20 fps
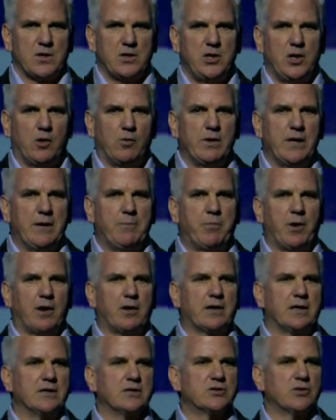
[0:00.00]
we need
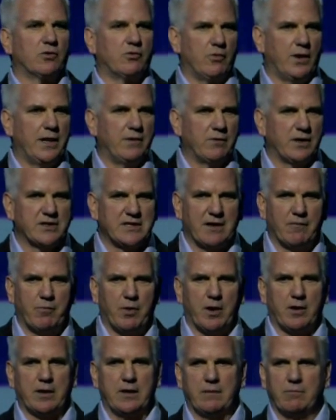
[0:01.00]
parking, so great, let's have
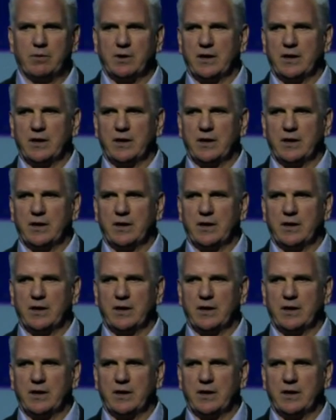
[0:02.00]
parking,